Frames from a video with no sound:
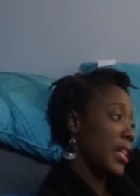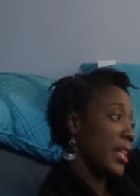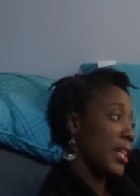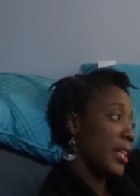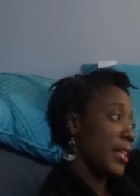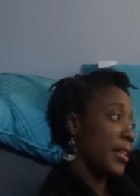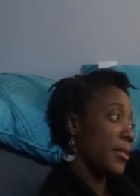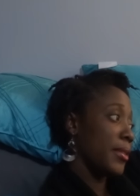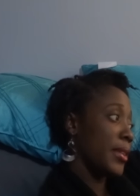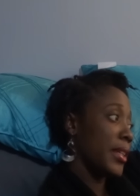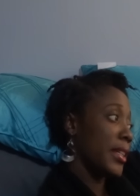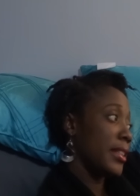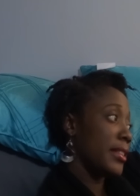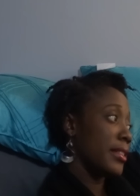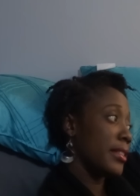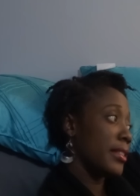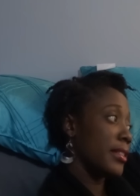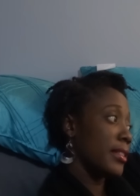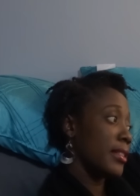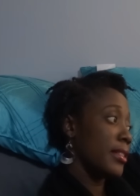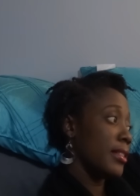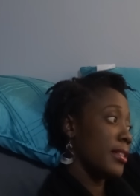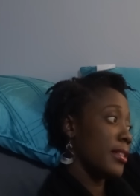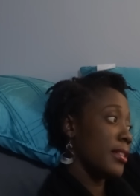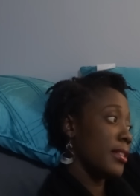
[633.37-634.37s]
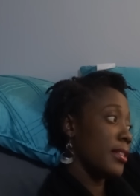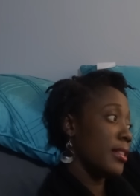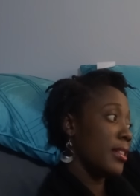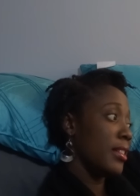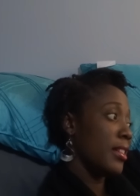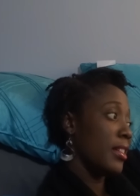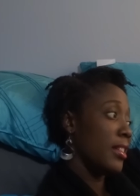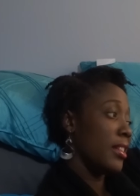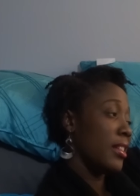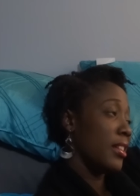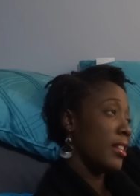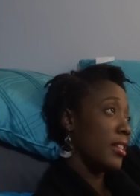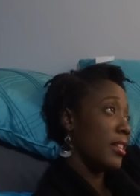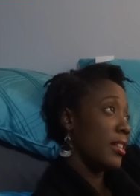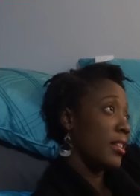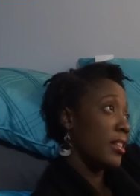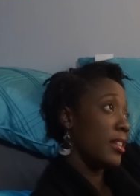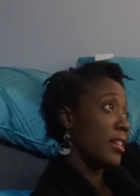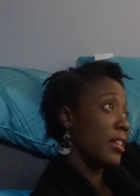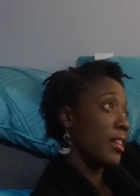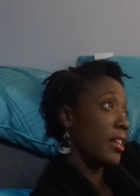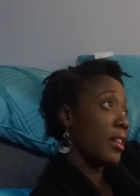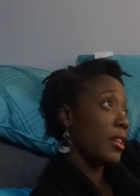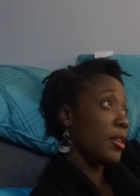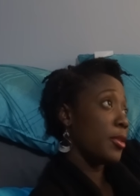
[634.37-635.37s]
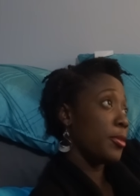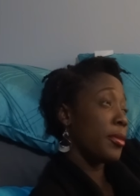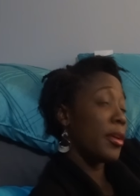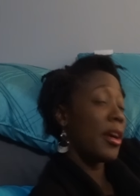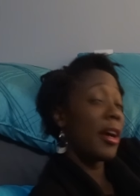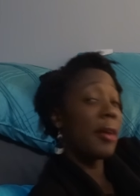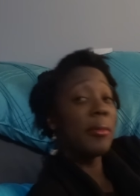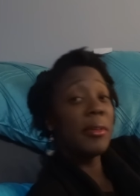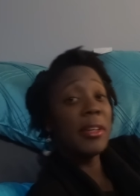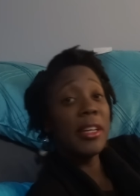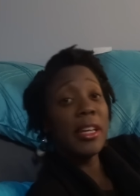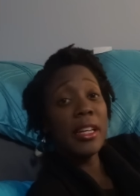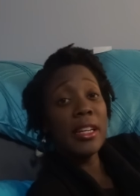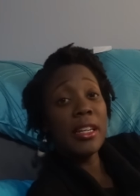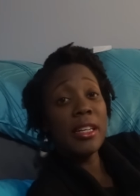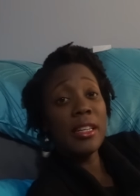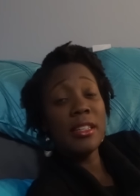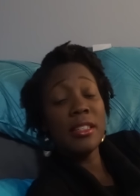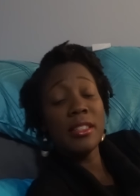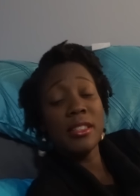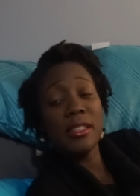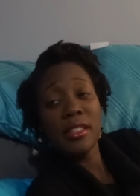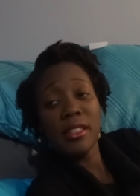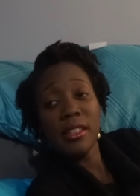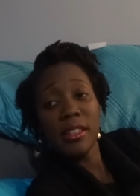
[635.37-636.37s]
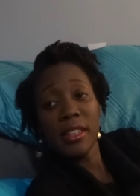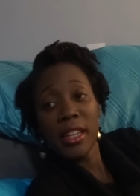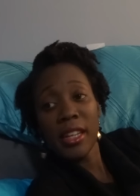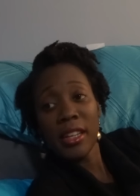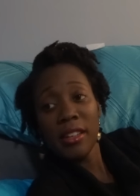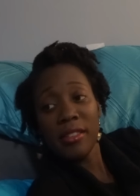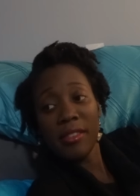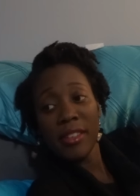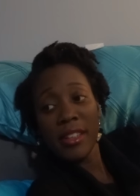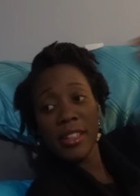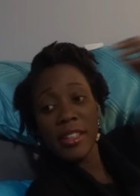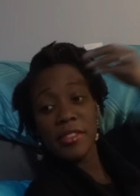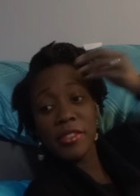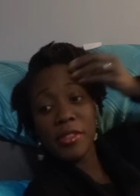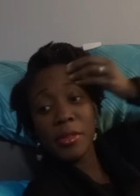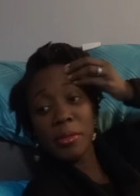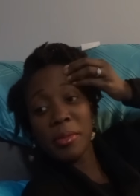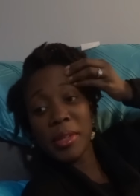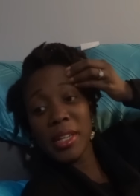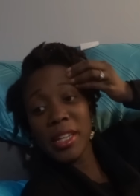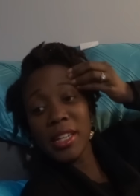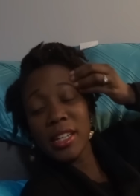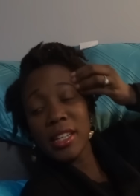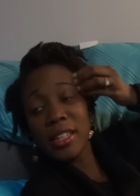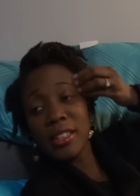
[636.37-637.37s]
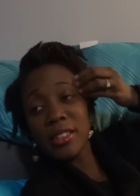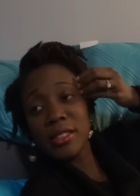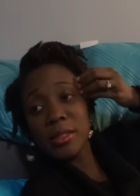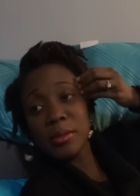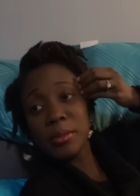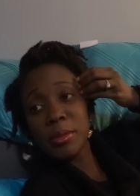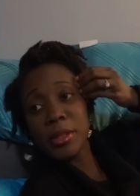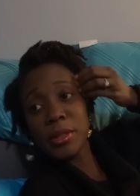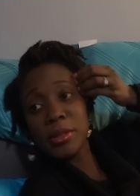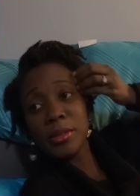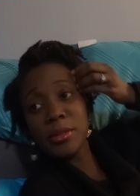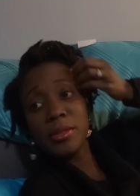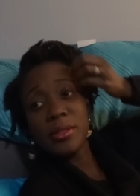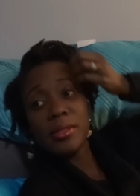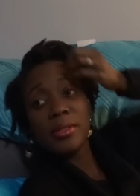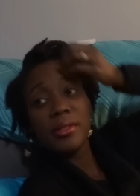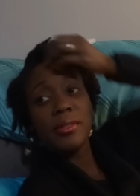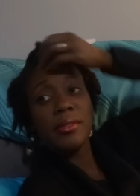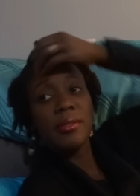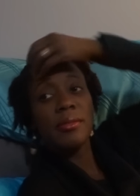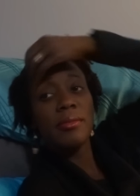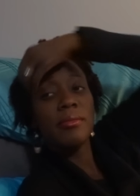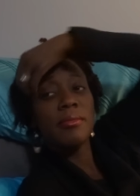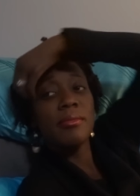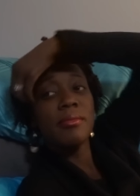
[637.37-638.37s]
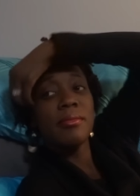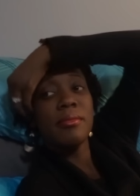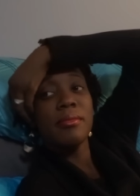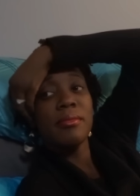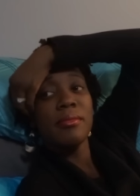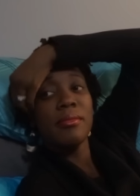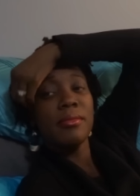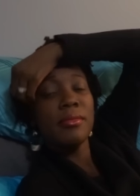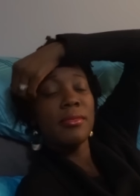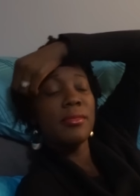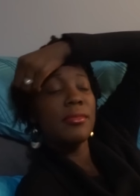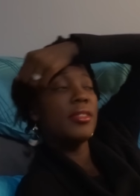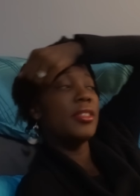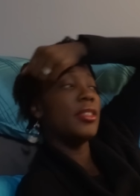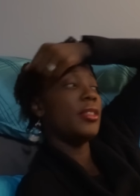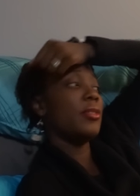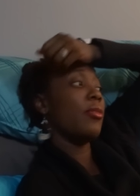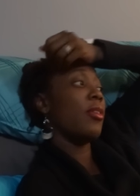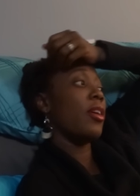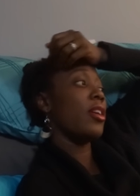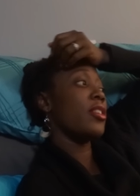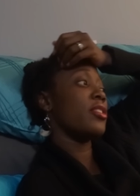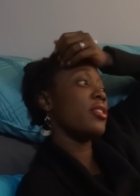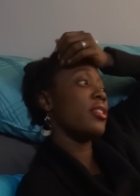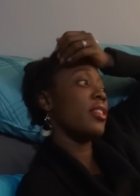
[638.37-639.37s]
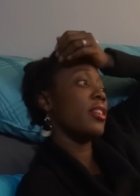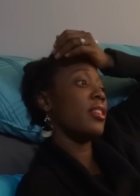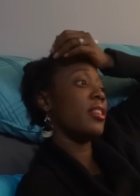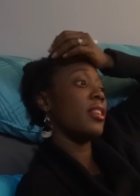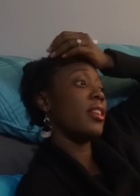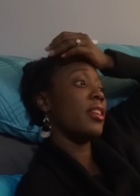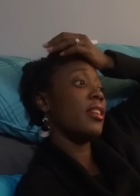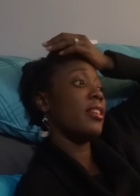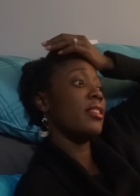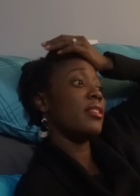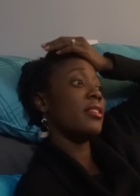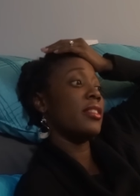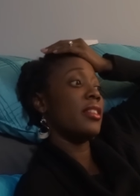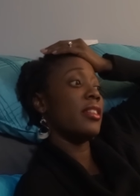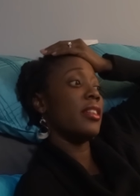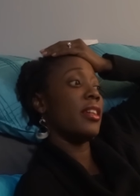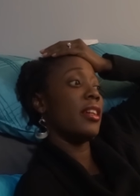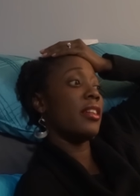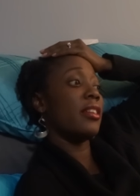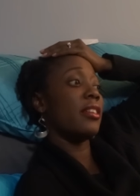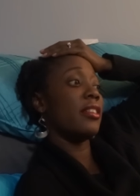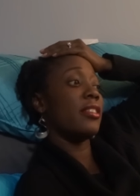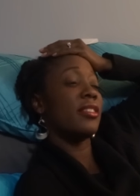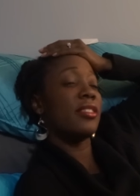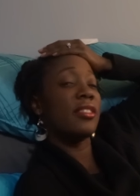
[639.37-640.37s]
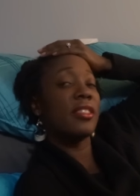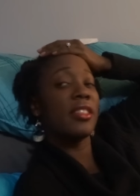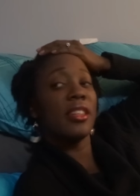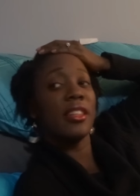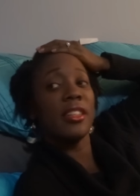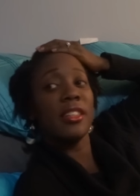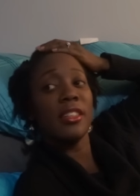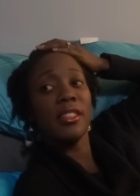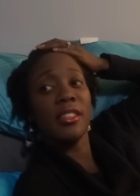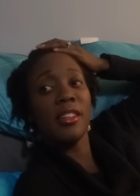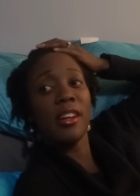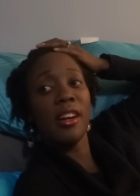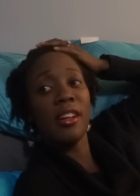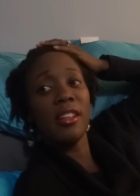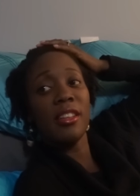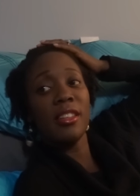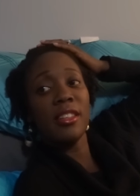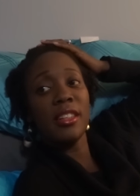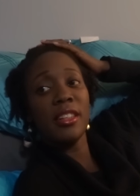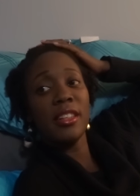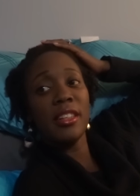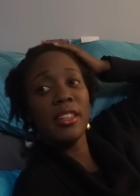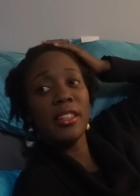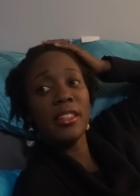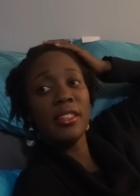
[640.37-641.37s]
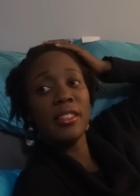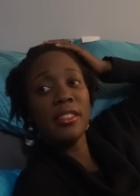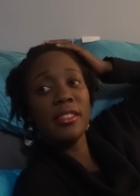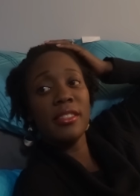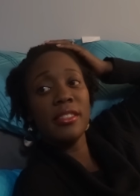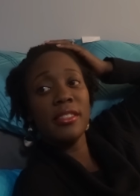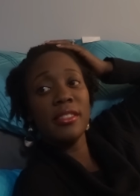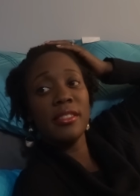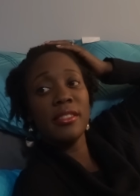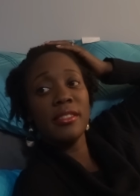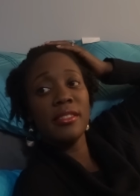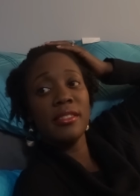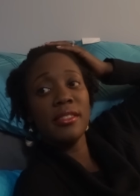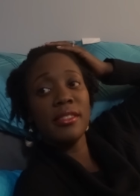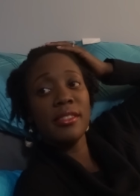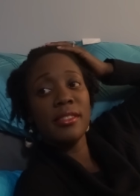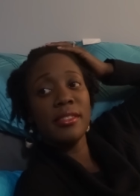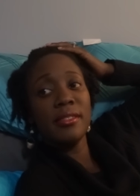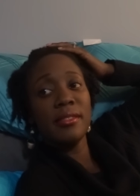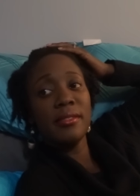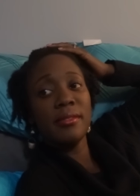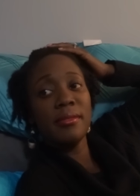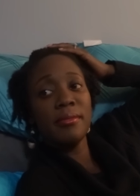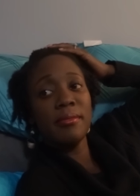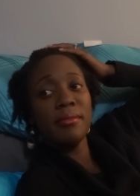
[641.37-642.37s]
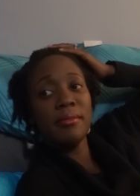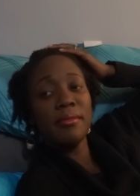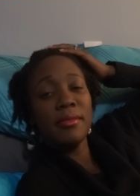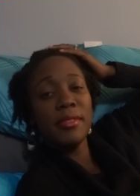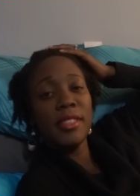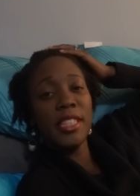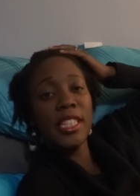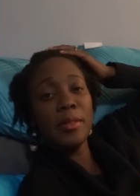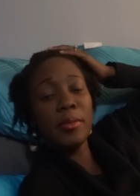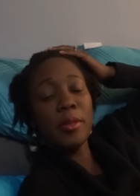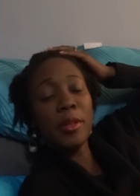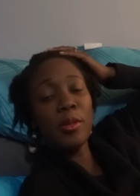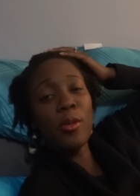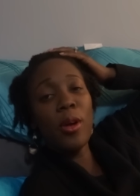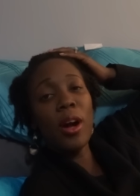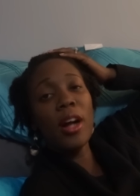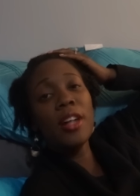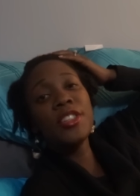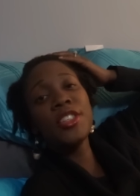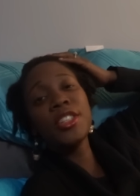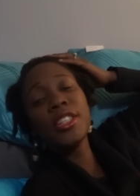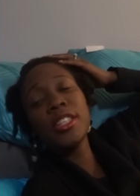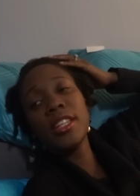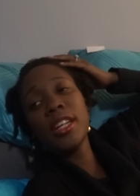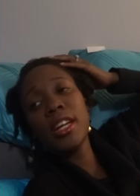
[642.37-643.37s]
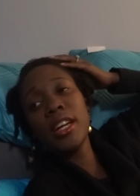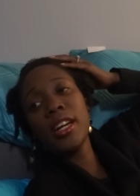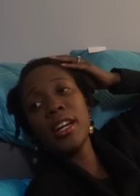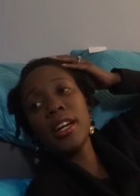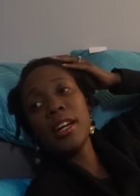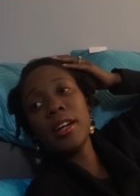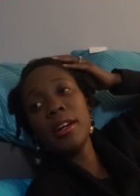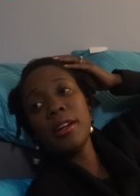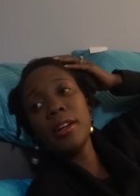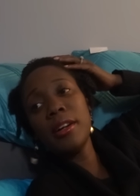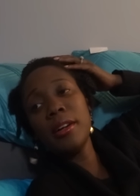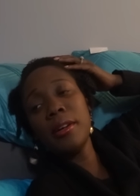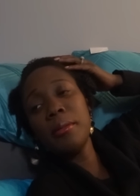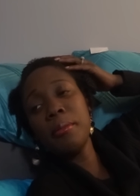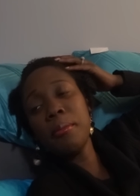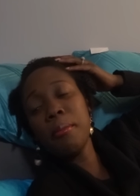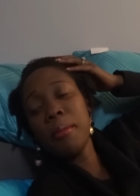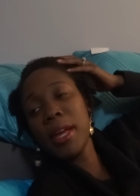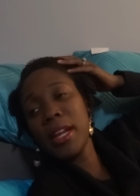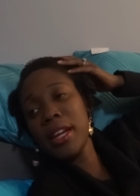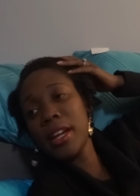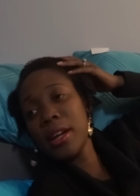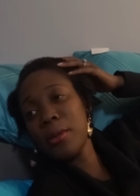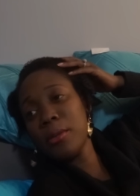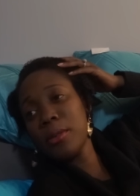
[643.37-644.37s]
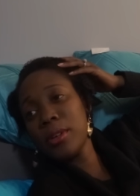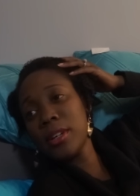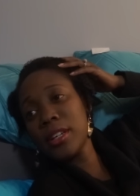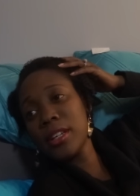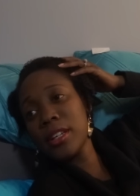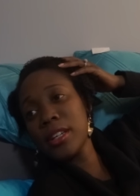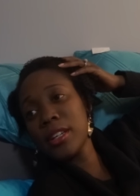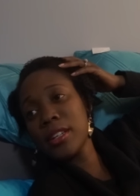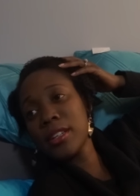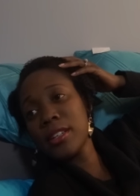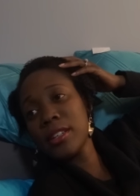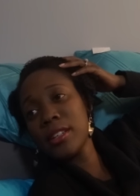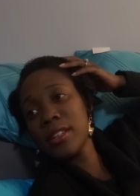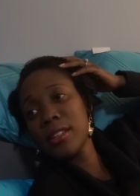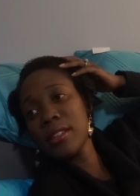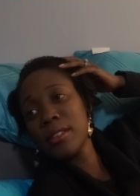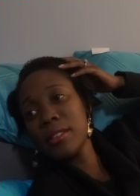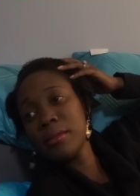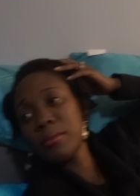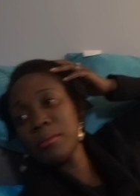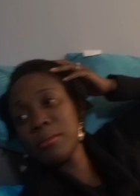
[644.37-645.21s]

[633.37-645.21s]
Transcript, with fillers: Anyways. Yeah, I'm probably gonna start getting ready for bed, I suppose. You mm-hmm. watching anything else tonight, or are you just gonna call it a night? Mm -hmm he's been watching uh Men at Work mm-hmm.